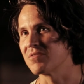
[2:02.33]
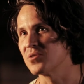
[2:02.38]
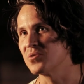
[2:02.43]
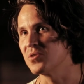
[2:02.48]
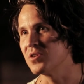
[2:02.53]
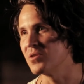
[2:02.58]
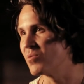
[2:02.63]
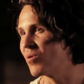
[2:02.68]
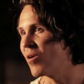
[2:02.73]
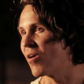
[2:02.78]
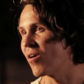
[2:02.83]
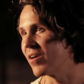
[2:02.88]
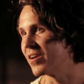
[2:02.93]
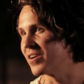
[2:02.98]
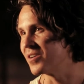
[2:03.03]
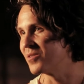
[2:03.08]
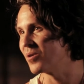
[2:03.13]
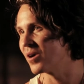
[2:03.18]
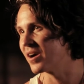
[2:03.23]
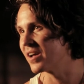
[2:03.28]
of who you are
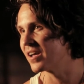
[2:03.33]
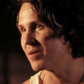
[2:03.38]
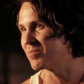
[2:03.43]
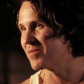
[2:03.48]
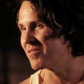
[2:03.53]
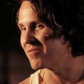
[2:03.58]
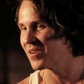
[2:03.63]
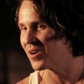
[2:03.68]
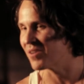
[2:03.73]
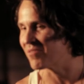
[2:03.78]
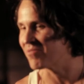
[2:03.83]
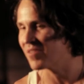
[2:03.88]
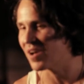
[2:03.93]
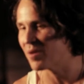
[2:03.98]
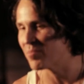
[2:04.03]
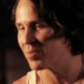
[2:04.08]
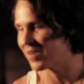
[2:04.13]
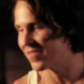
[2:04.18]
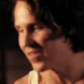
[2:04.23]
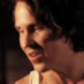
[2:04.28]
and who I am, the very
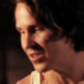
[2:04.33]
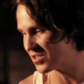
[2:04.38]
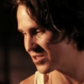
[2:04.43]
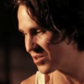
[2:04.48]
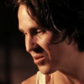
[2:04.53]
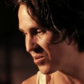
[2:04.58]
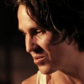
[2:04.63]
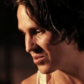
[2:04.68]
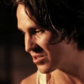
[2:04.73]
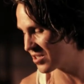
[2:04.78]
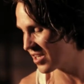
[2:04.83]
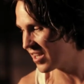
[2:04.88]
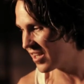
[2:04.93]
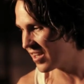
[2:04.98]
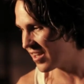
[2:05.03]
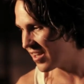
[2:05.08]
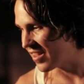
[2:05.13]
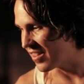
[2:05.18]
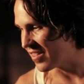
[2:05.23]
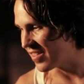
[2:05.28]
fabric of our souls,
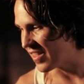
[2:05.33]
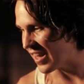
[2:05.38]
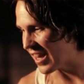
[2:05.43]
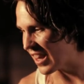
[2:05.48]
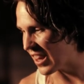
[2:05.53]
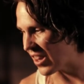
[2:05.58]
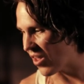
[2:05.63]
that